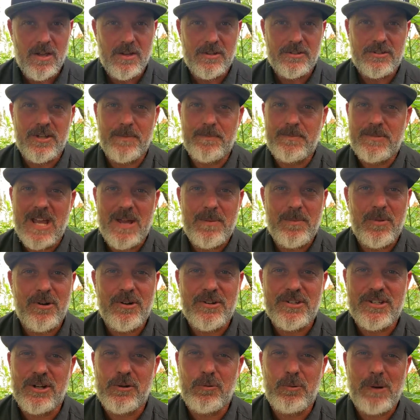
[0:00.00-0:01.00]

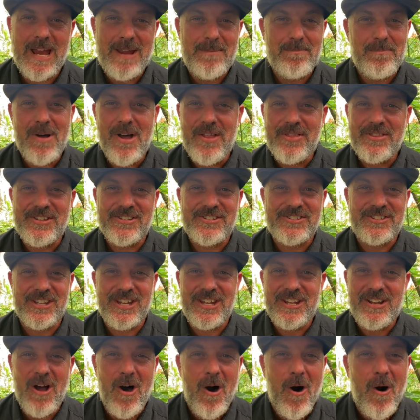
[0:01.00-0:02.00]
September is a great month to
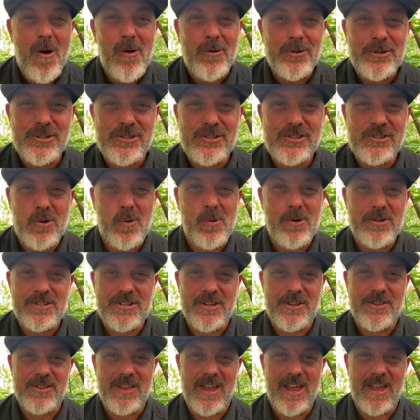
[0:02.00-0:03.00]
seed all
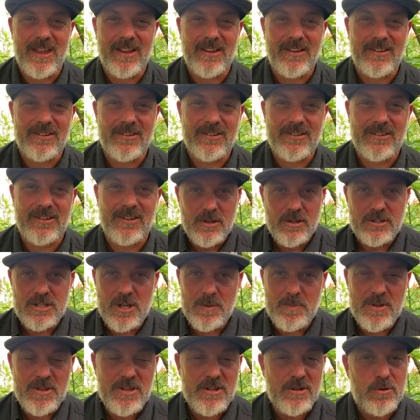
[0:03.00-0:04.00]
sorts of things.
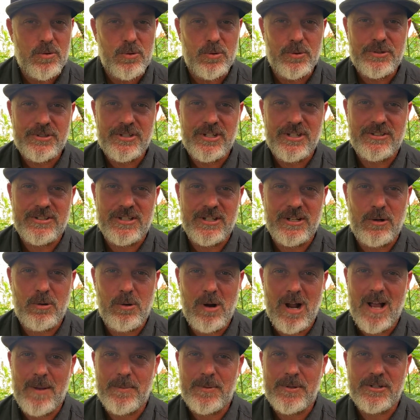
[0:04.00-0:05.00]
Some of the cool season
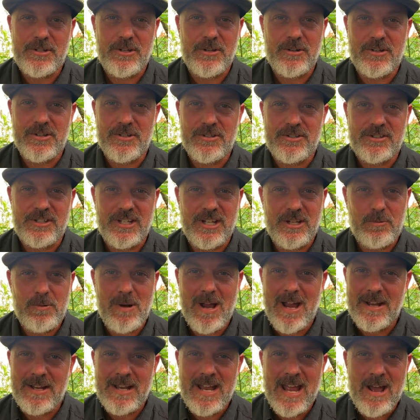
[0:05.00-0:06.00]
crops you can seed
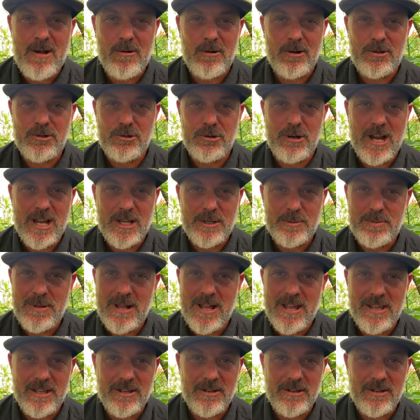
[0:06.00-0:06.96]
right now or transplant